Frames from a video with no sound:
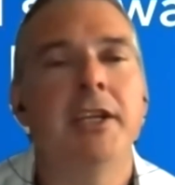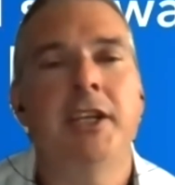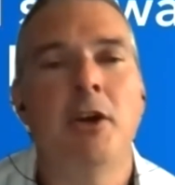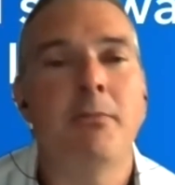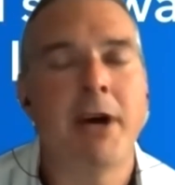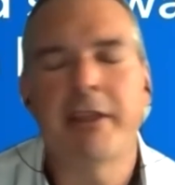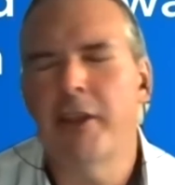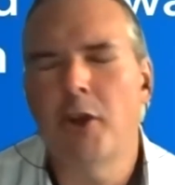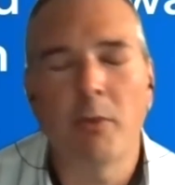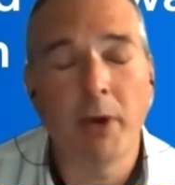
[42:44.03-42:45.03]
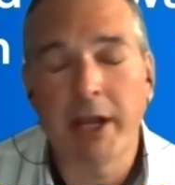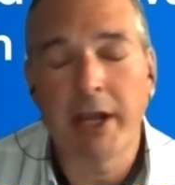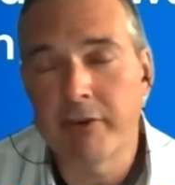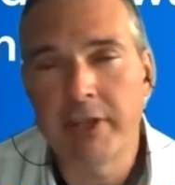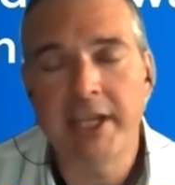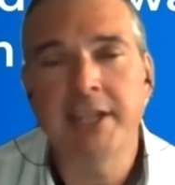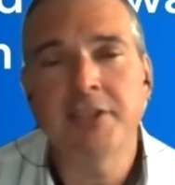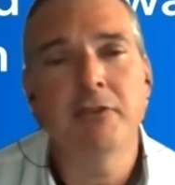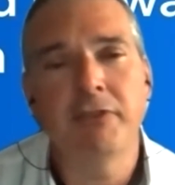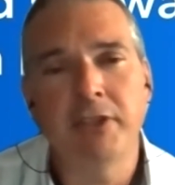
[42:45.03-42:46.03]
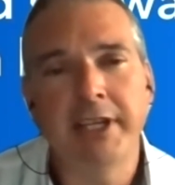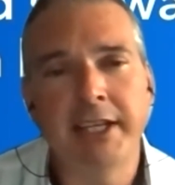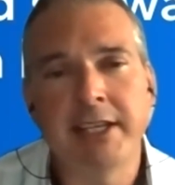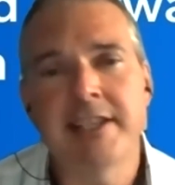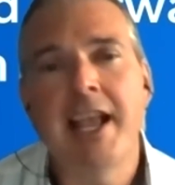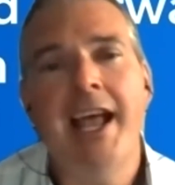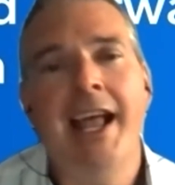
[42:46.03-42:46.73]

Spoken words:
you know, monthly or whatever the interval is,